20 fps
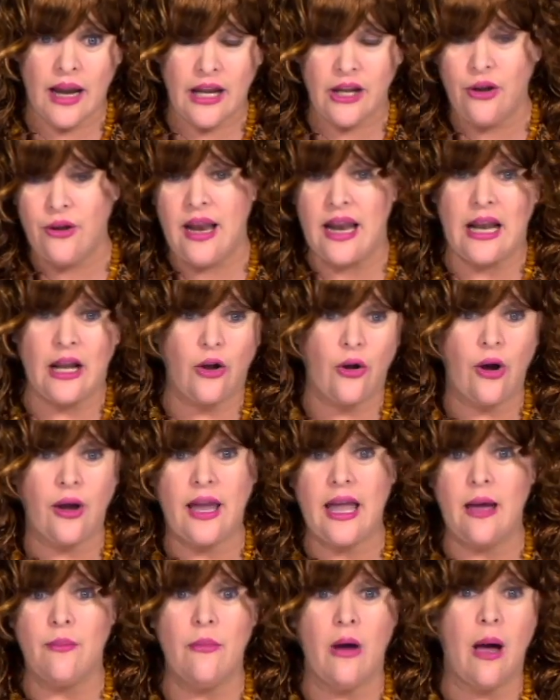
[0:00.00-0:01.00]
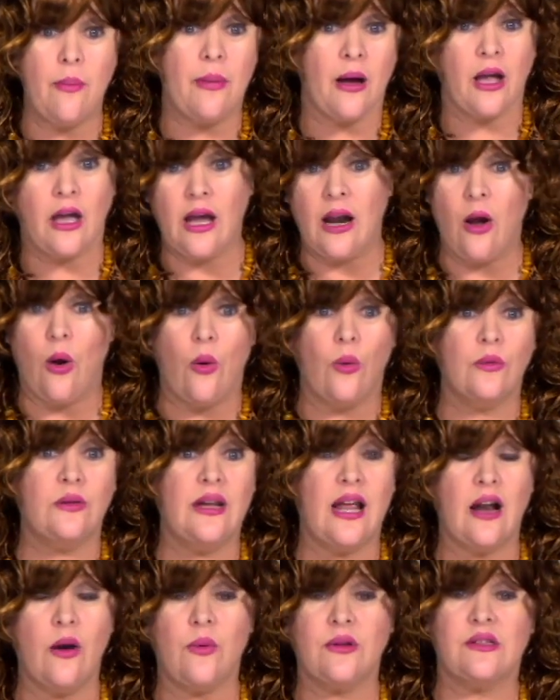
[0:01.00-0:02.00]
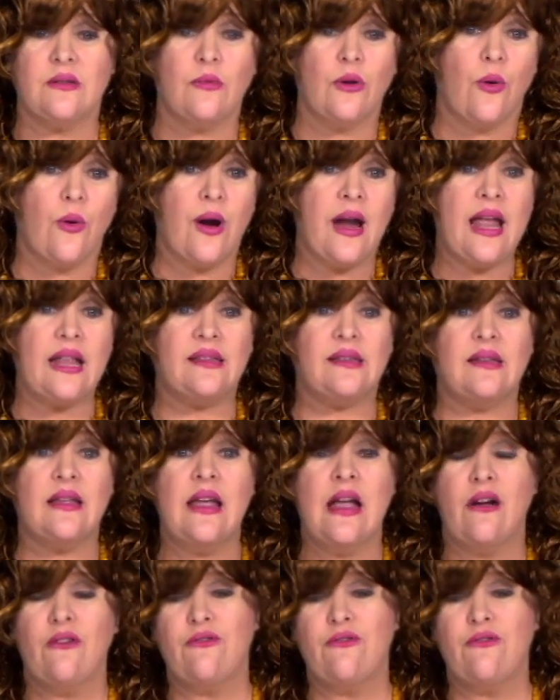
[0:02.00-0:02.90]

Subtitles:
You need to cook him up a good old dinner with some grits,